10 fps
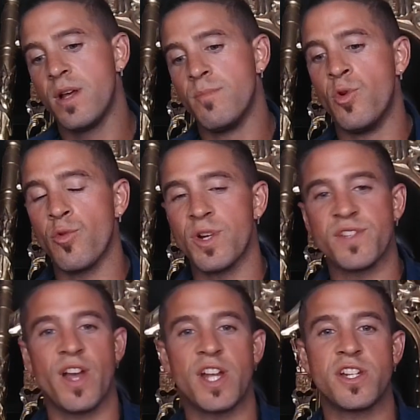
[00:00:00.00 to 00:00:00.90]
more
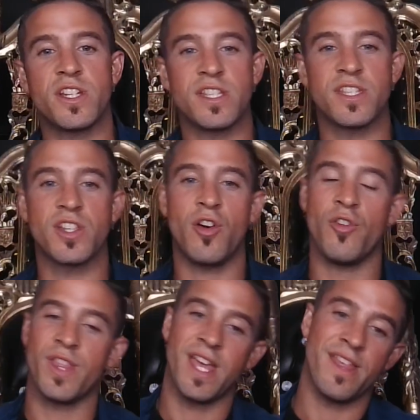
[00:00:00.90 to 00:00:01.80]
reservations on
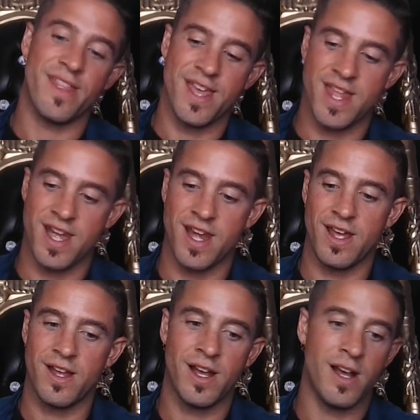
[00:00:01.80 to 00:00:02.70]
there than
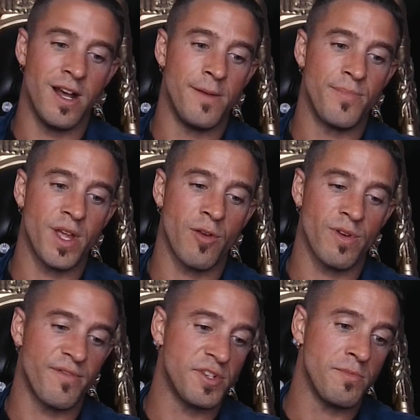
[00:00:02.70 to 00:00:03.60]
our
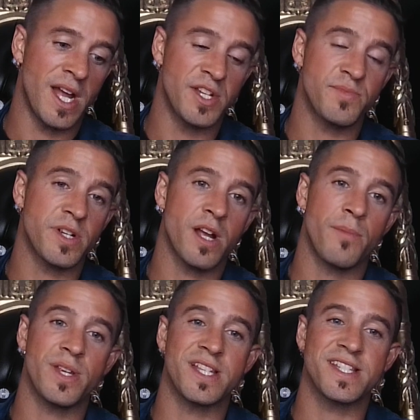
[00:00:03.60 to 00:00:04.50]
revenue management
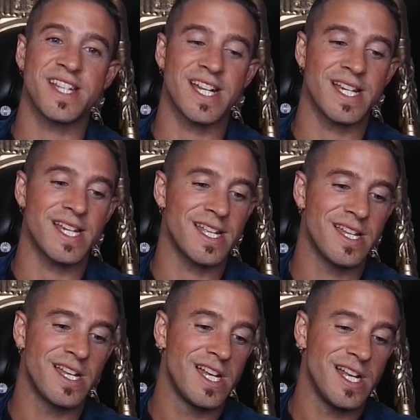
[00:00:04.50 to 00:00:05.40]
company has seen
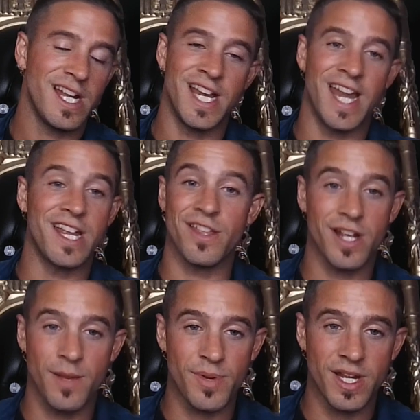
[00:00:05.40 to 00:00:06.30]
in any other
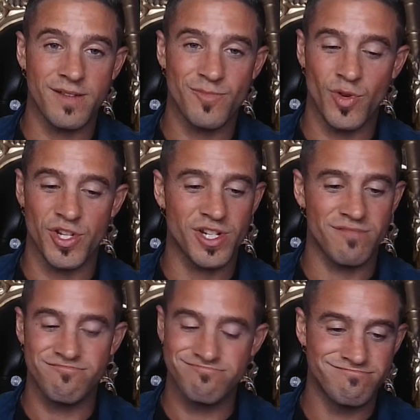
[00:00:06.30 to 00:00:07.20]
company, which
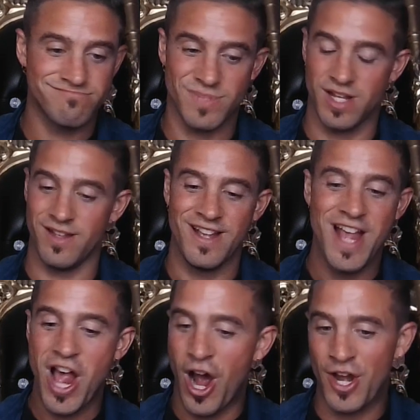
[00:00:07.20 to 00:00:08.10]

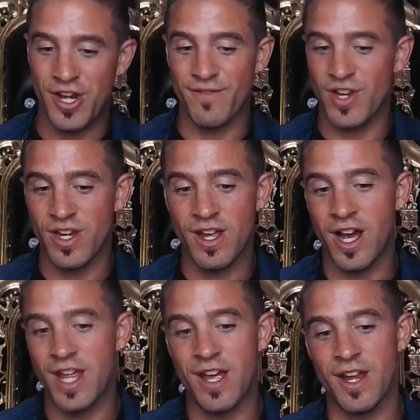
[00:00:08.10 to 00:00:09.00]
I
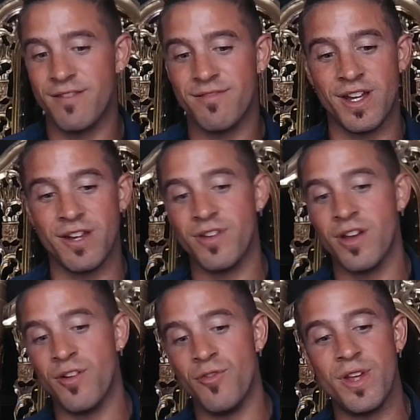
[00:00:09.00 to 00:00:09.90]
don't
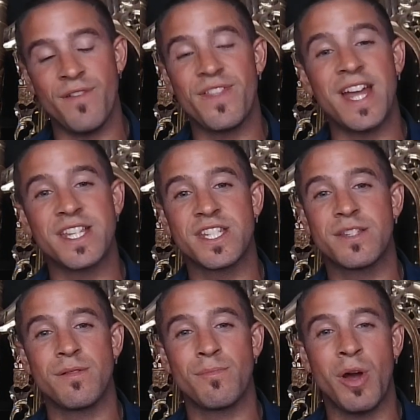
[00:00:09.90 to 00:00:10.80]
know if that's
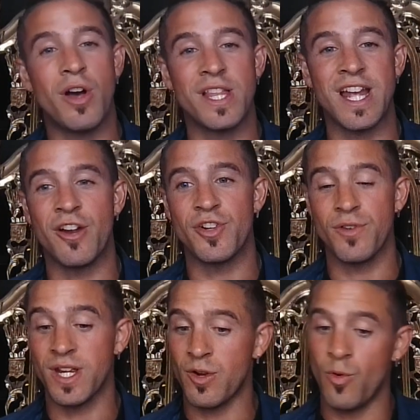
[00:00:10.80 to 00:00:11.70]
partly our
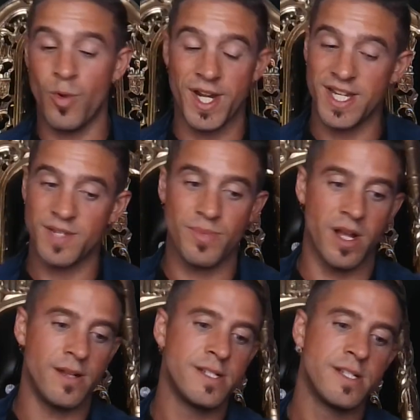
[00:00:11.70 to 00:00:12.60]
doing or what it is, but